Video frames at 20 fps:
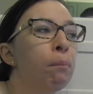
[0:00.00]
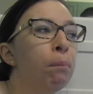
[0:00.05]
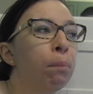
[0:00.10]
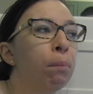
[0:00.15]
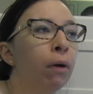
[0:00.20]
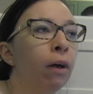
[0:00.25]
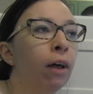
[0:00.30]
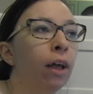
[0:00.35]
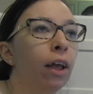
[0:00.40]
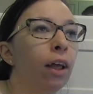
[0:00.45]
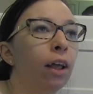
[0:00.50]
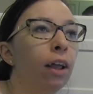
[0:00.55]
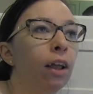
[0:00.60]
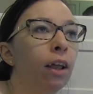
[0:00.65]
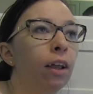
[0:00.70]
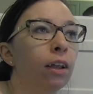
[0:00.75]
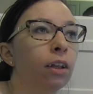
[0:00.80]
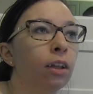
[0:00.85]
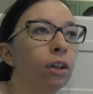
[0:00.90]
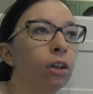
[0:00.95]

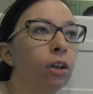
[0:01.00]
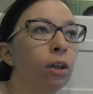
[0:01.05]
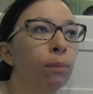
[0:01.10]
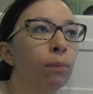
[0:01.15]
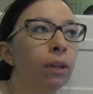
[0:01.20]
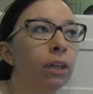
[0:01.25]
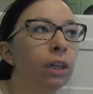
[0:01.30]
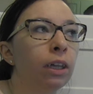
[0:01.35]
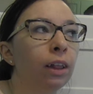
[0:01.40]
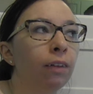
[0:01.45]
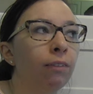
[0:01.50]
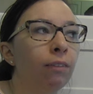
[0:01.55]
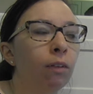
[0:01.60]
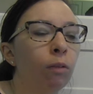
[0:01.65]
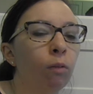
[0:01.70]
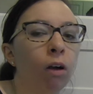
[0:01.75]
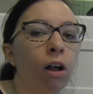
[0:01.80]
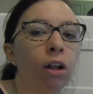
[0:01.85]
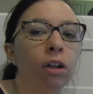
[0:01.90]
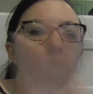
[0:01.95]
But you can basically, if
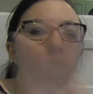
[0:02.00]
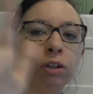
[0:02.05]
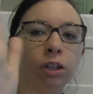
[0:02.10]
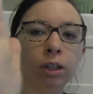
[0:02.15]
you want to,